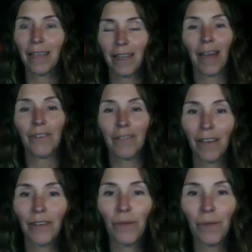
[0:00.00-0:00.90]
And I'll
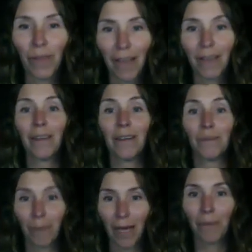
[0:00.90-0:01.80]
tell you that
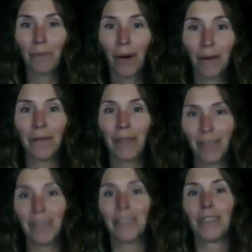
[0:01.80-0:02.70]
my
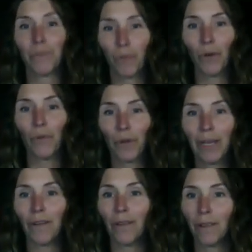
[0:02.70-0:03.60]
apartment is the more
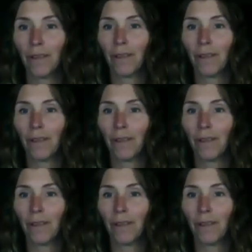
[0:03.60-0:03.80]
real